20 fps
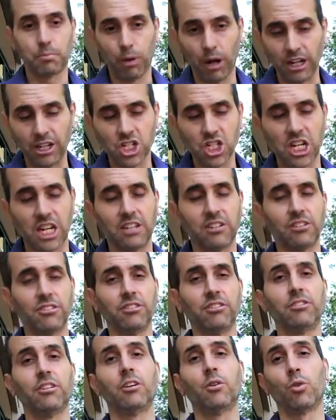price
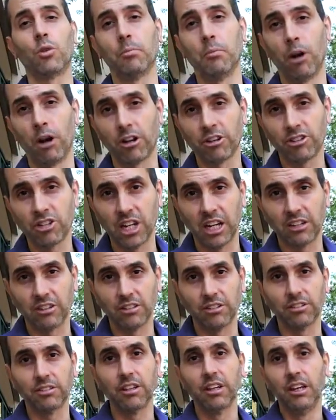changes, remarks
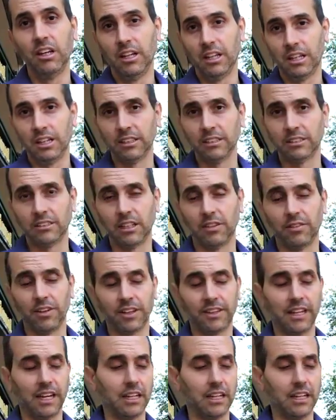changes, stuff like